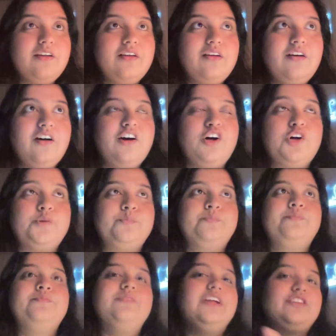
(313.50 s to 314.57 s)

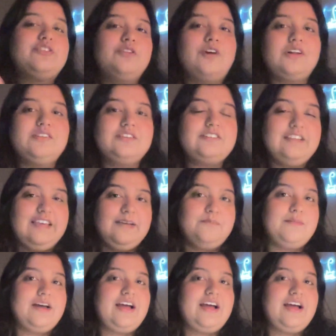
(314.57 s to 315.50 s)
it's not the same